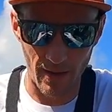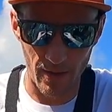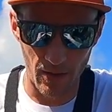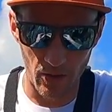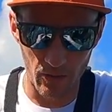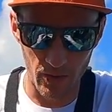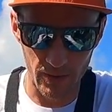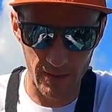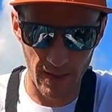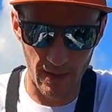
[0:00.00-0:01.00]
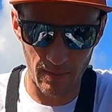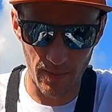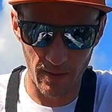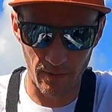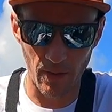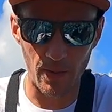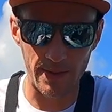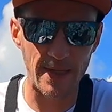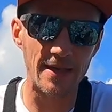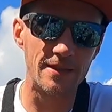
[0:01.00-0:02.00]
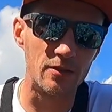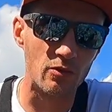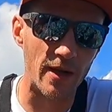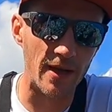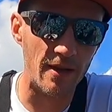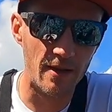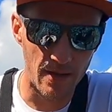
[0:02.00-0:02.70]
I'll get the lure rod set up. I've got my Texas rig